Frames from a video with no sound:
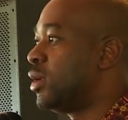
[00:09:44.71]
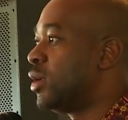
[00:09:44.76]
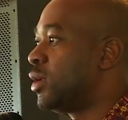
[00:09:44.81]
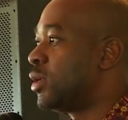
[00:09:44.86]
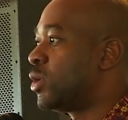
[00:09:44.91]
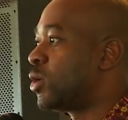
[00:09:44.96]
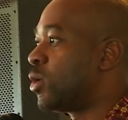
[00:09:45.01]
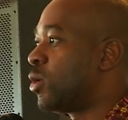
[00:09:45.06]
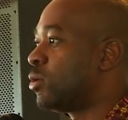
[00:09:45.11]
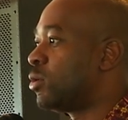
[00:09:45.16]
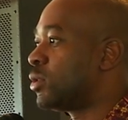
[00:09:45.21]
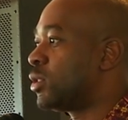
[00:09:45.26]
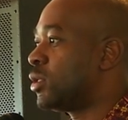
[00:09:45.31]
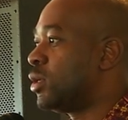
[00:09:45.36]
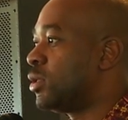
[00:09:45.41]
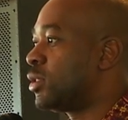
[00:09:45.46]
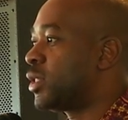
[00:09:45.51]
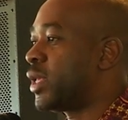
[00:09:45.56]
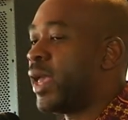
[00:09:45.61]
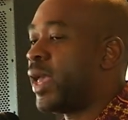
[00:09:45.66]
you know,
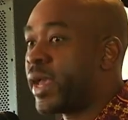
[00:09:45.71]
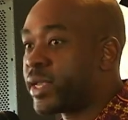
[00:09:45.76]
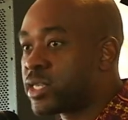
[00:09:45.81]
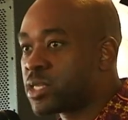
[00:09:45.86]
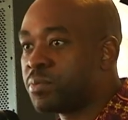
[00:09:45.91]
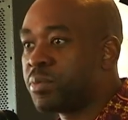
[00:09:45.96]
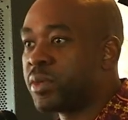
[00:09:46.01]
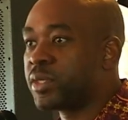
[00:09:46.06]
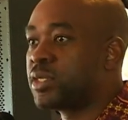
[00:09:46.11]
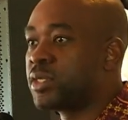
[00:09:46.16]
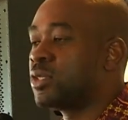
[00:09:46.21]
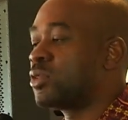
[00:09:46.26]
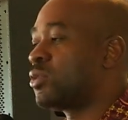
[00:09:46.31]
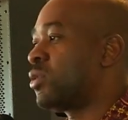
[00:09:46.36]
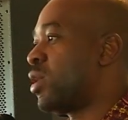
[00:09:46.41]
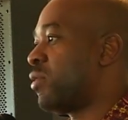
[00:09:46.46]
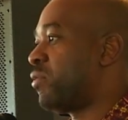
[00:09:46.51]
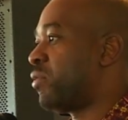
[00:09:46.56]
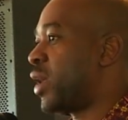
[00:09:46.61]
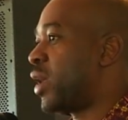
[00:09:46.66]
the expertise we
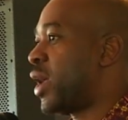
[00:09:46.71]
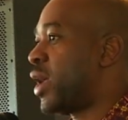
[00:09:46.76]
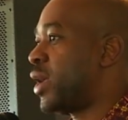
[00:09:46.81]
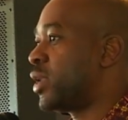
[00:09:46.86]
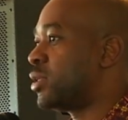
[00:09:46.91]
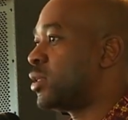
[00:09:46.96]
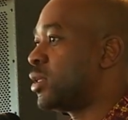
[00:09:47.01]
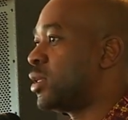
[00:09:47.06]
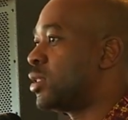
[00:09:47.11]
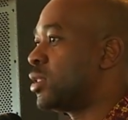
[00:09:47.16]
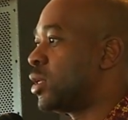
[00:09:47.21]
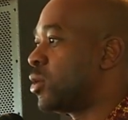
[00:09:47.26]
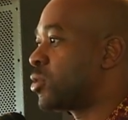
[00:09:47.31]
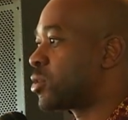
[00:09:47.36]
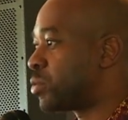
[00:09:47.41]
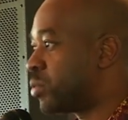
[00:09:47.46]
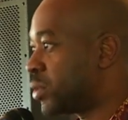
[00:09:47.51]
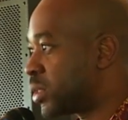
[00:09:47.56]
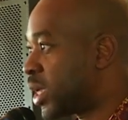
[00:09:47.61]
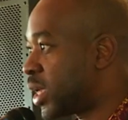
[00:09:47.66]
have had in the
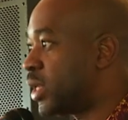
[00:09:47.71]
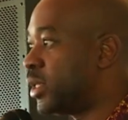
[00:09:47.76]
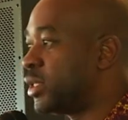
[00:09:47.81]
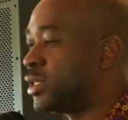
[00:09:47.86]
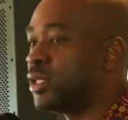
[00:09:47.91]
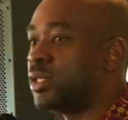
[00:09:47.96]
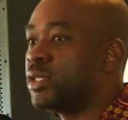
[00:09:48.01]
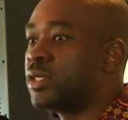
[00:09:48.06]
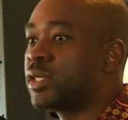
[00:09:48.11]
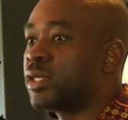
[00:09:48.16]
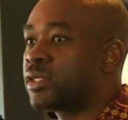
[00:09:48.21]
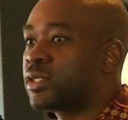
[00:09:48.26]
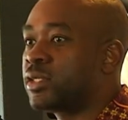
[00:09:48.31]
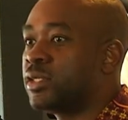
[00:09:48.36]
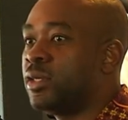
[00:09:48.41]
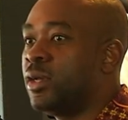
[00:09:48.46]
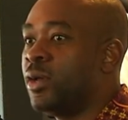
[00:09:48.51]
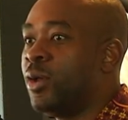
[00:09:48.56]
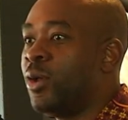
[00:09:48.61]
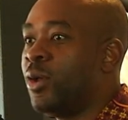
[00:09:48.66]
hospitality industry.